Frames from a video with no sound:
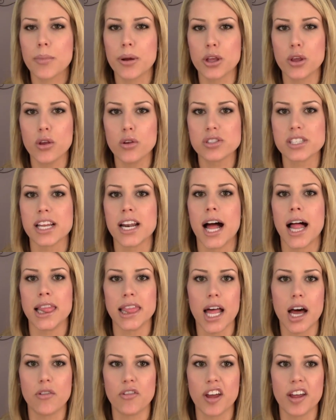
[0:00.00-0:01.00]
time I use it, I
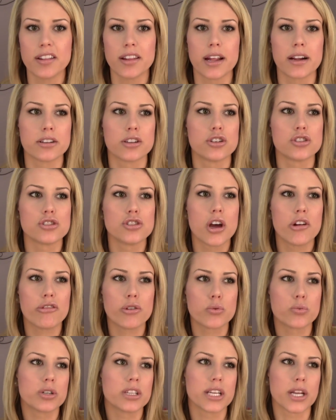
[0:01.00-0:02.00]
love it. Like there's
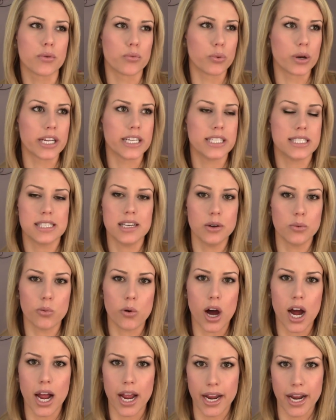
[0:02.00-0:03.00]
never really a reason
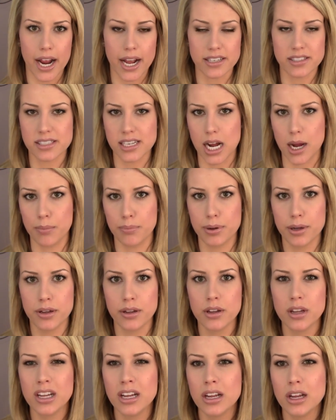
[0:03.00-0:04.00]
why I
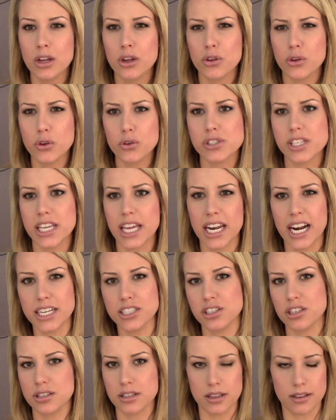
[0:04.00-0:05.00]
stop using it. I
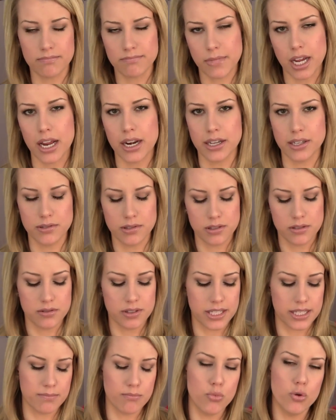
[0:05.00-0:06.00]
just kind of
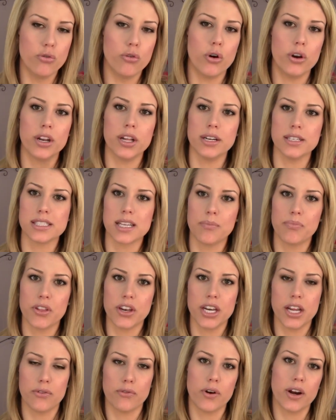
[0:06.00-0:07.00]
move on to
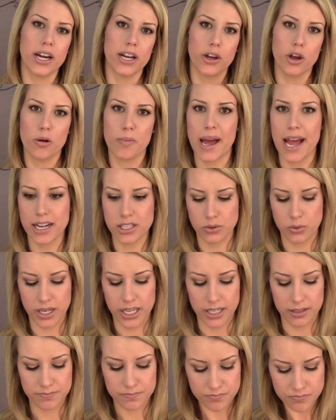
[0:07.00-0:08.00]
something different and go back to
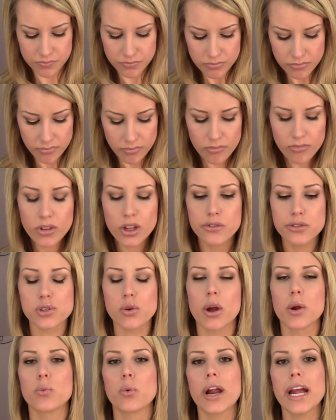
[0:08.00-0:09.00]
it.
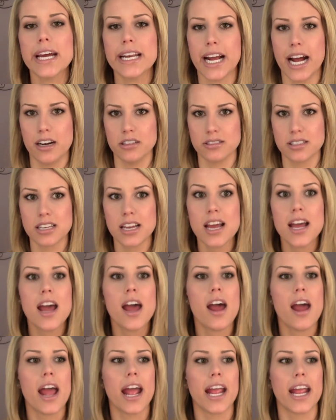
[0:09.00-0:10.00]
So I ran out,
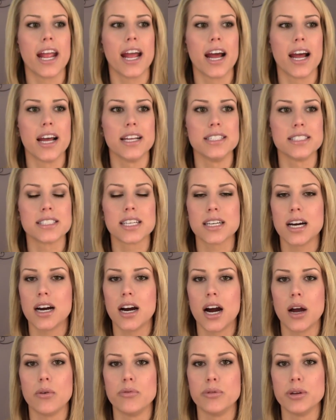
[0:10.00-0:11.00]
and
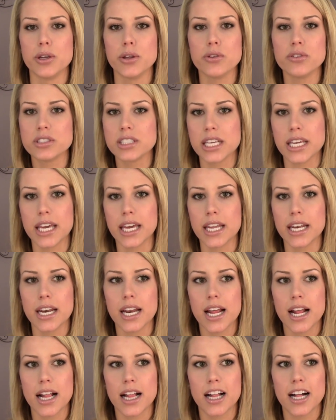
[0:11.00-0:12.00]
I've been using it,